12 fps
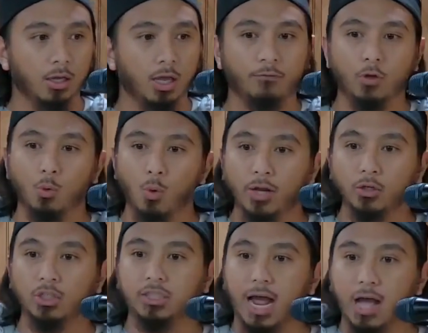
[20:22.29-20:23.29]
If you want
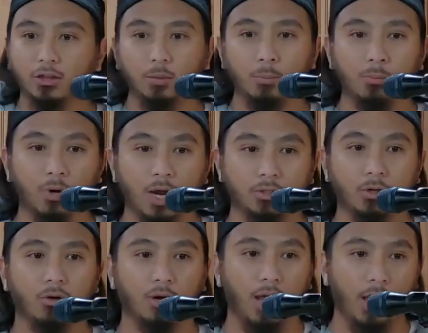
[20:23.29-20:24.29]
your child to memorize
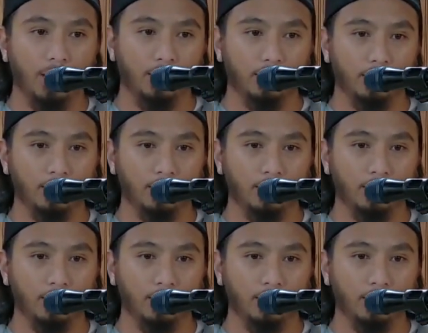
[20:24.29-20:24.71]
the Quran,